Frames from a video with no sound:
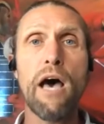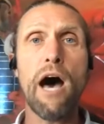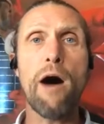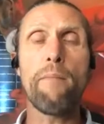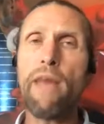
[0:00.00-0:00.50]

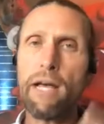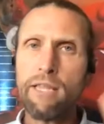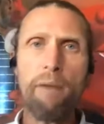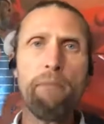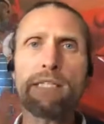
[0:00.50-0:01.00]
And
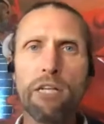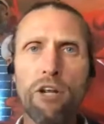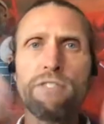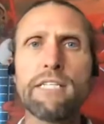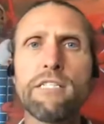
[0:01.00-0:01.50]
that makes a lot of
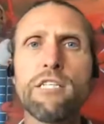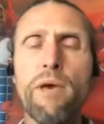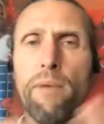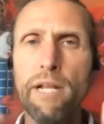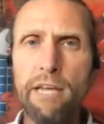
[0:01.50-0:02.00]
sense to me,
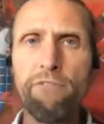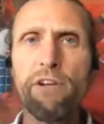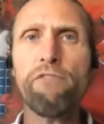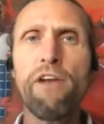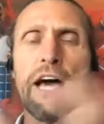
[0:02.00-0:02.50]
but it
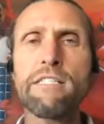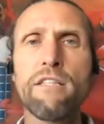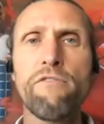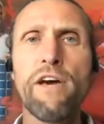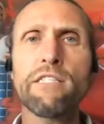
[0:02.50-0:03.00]
definitely flies in the
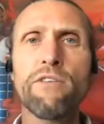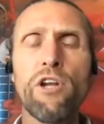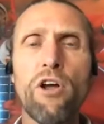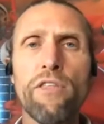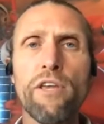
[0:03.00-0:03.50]
face of a
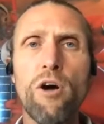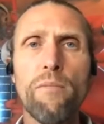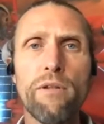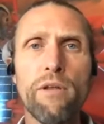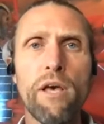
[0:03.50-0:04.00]
lot of the
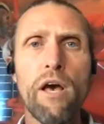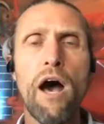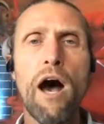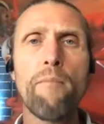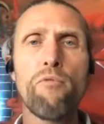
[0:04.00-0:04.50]
common
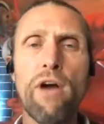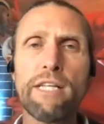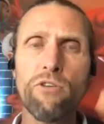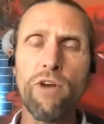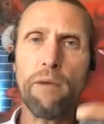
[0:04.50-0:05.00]

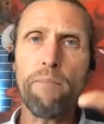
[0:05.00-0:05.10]
rhetoric.